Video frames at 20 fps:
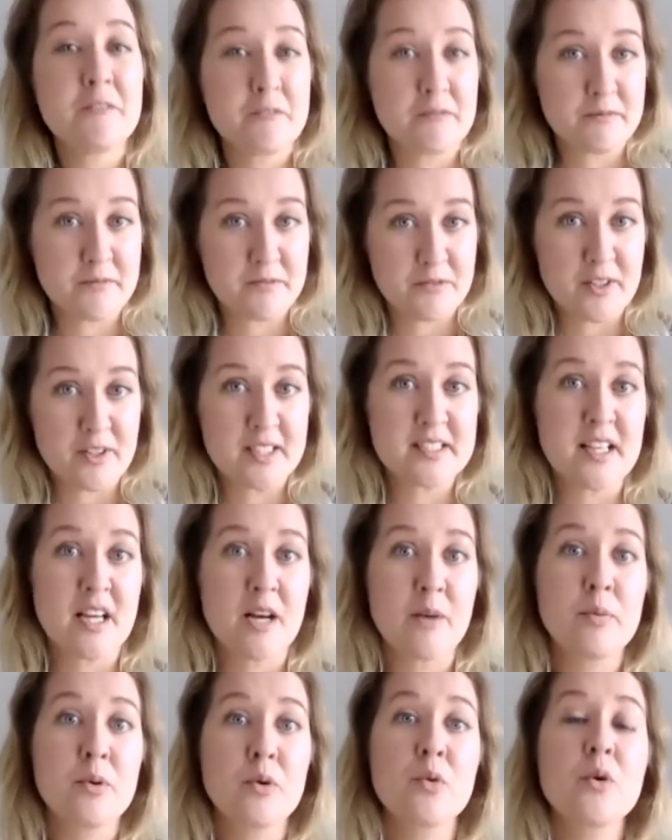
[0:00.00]
For
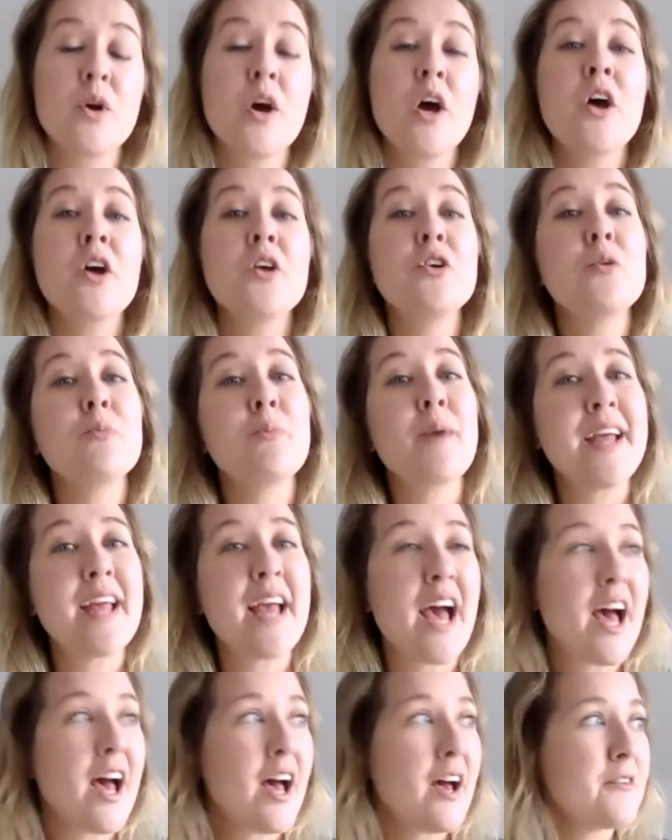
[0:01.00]
example, you may
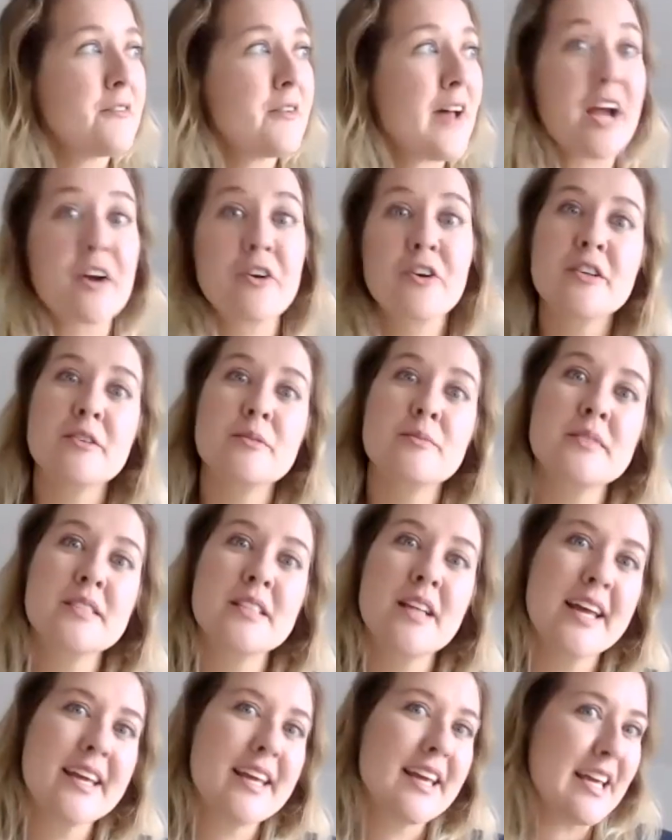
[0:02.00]
have acronyms
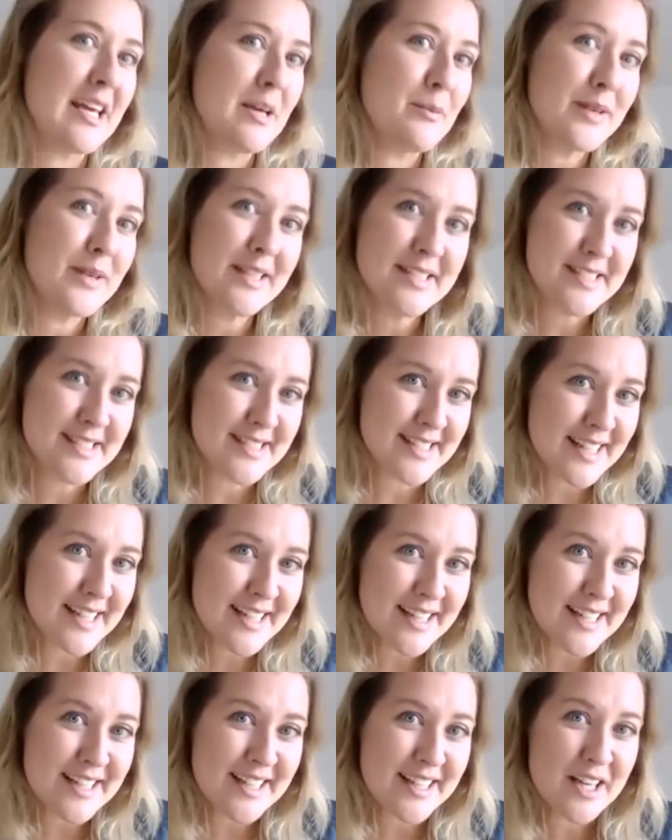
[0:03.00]
like
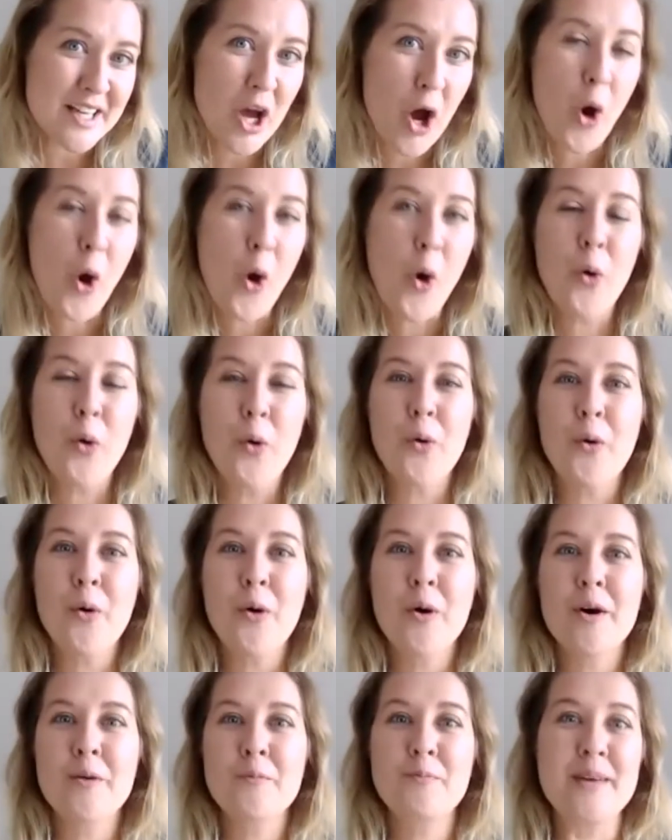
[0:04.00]
EPC
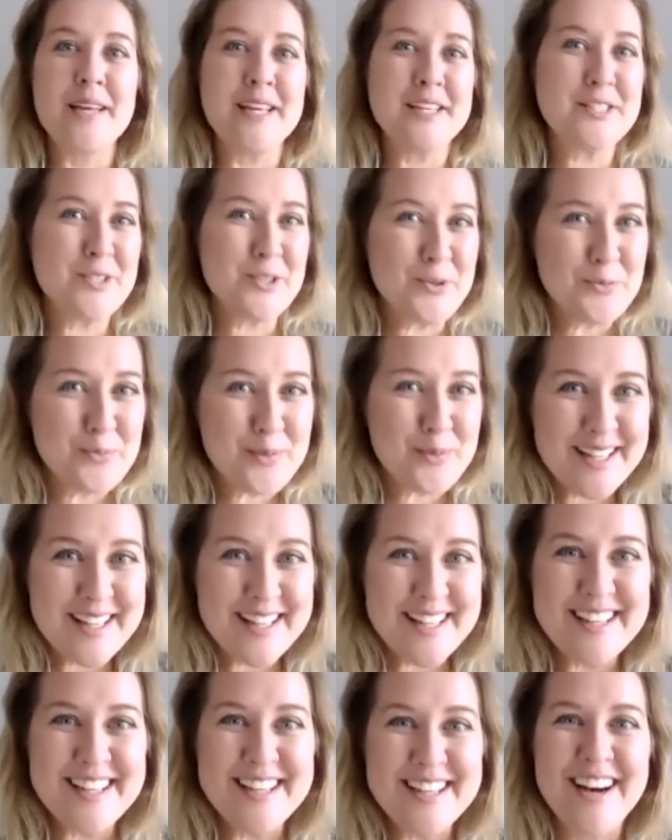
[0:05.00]
or
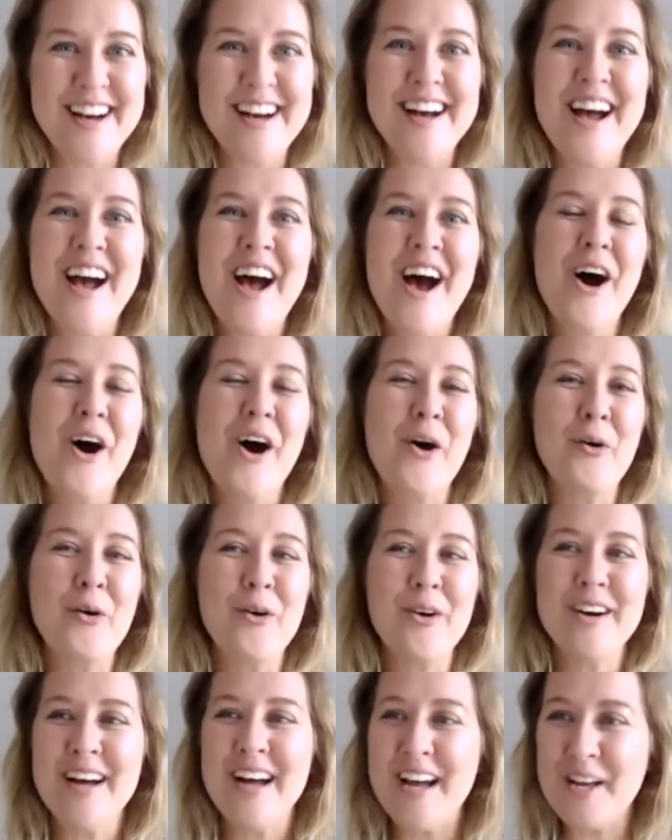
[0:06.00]
B2B or
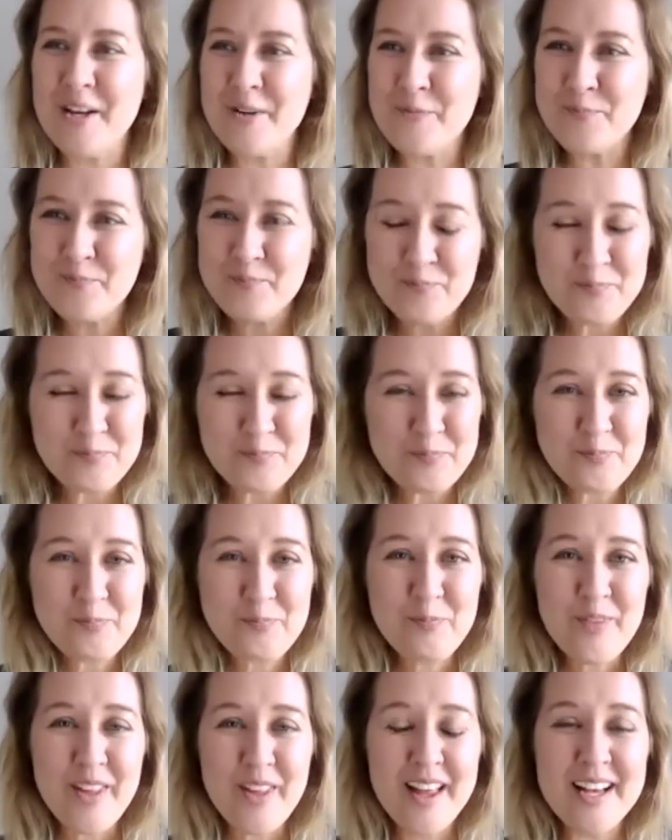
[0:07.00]

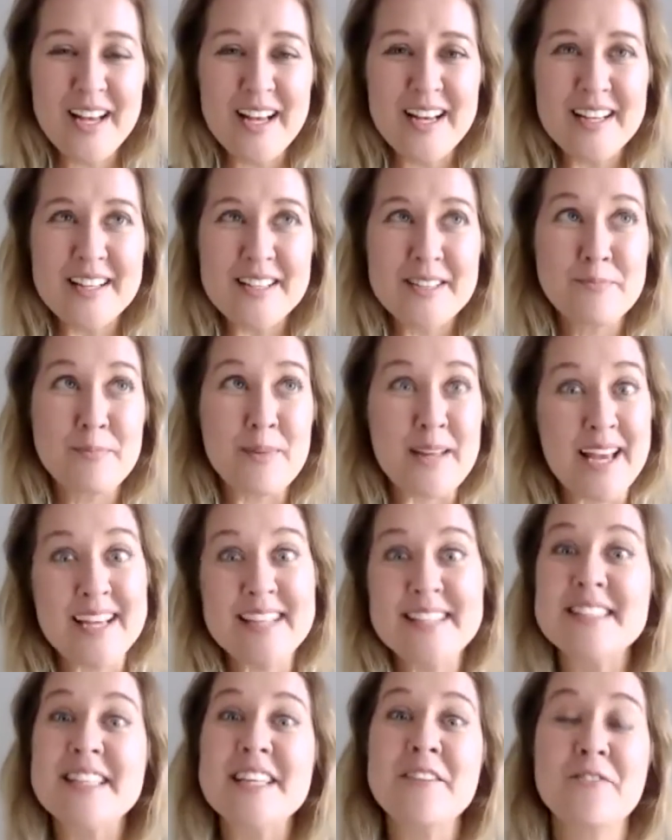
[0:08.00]

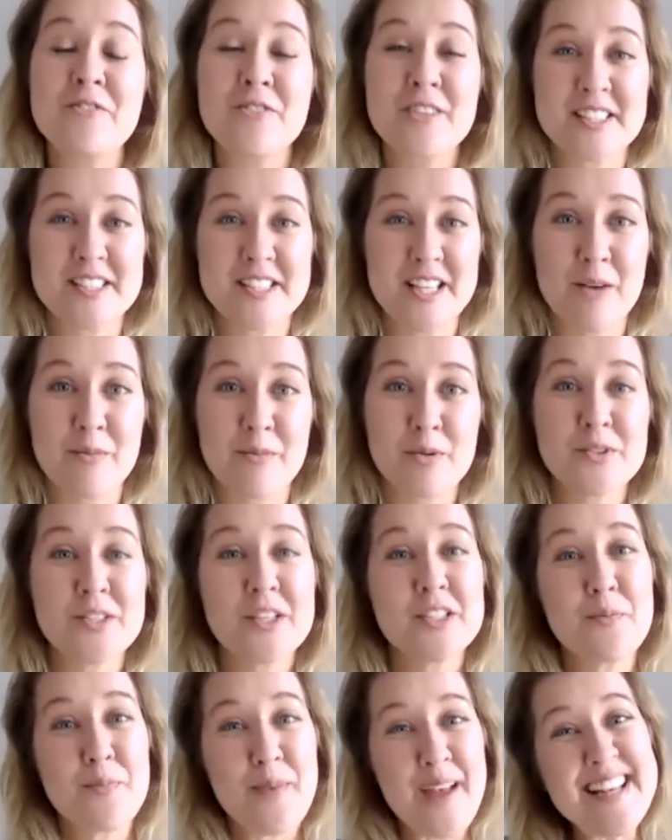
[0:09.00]
BAC, for example. So
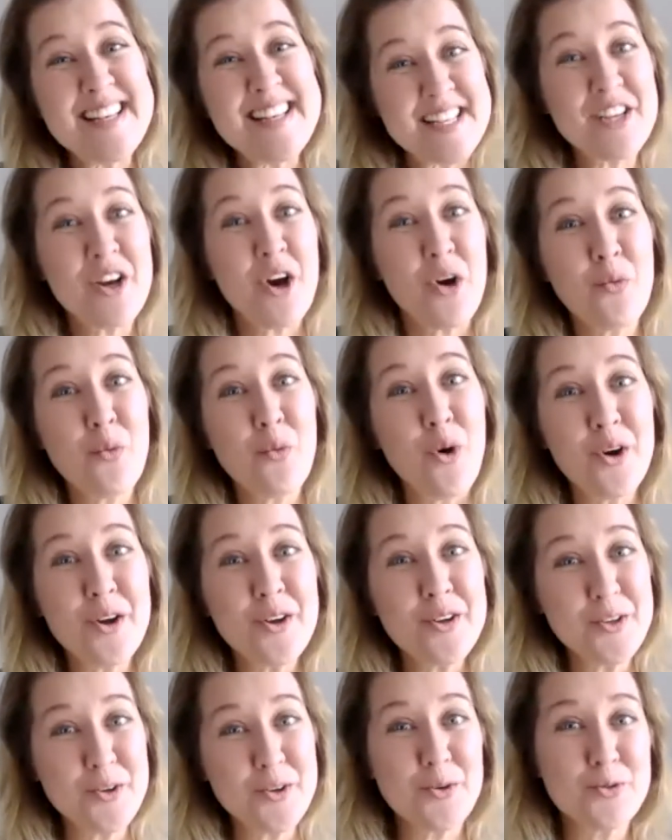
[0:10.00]
depending on what
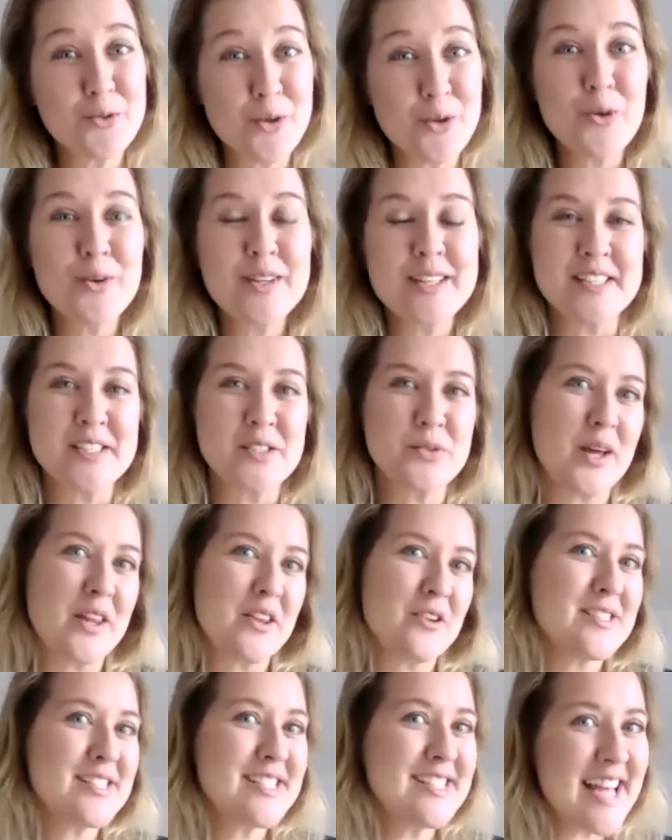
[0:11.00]
your role is, whether
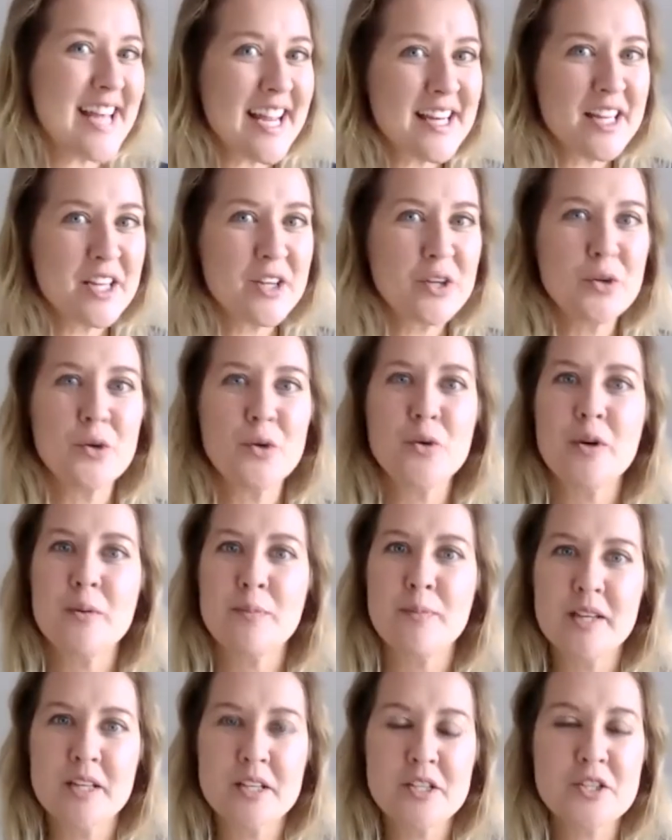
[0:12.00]
it's technical,
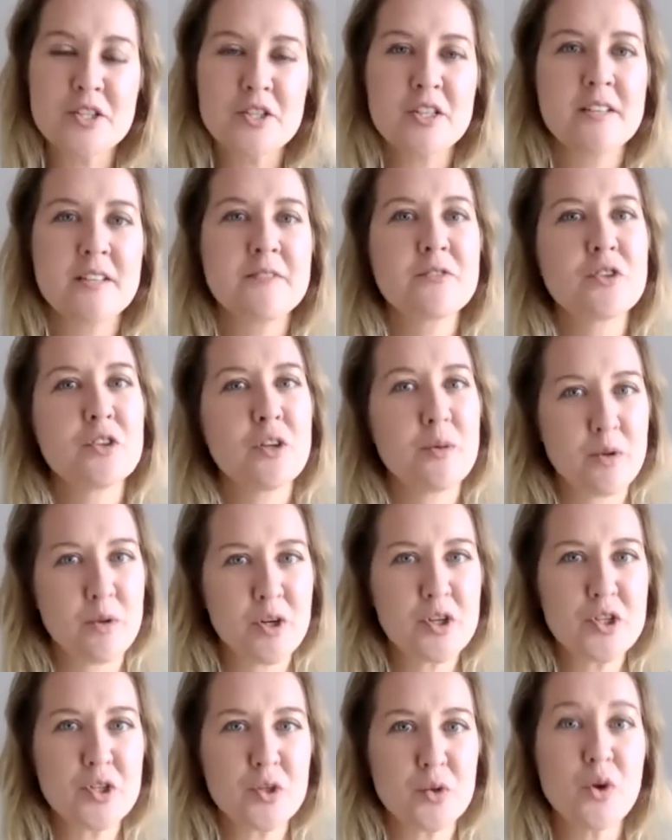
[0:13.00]
administrative,
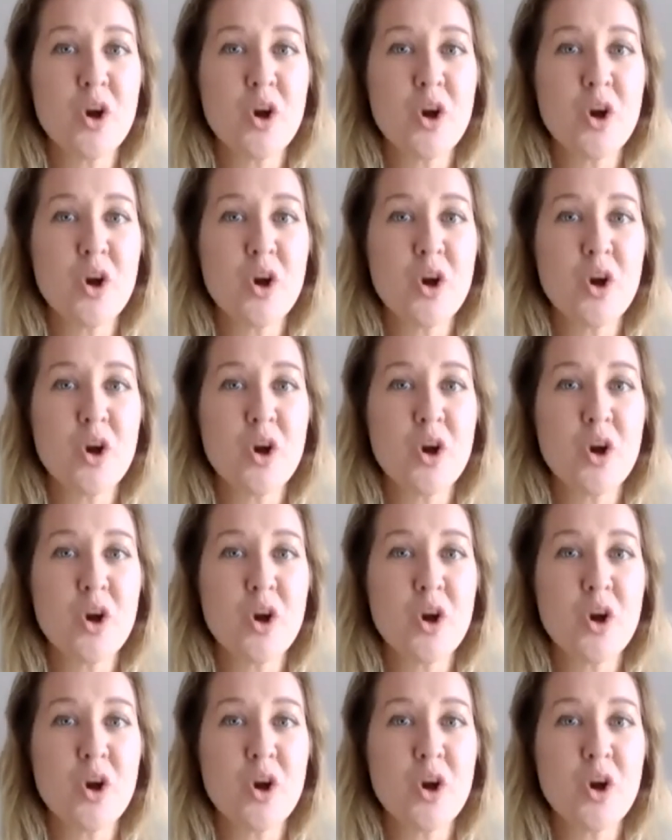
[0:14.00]
commercial,